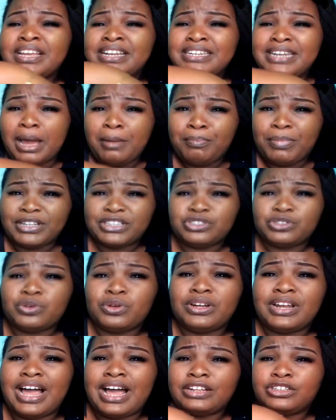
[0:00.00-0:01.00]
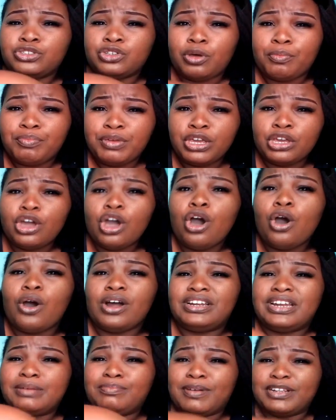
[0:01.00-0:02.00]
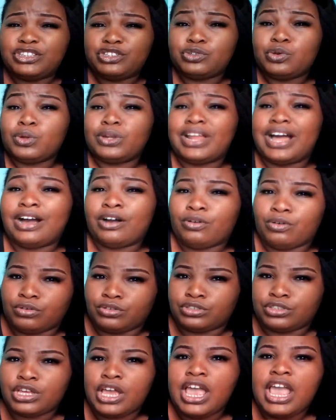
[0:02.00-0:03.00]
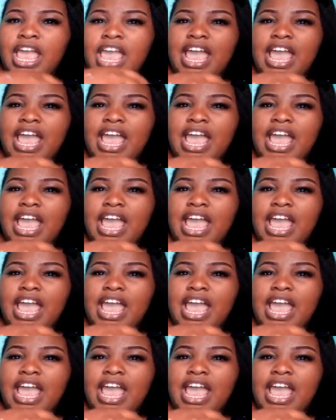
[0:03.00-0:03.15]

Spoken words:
that particular topic or that particular course,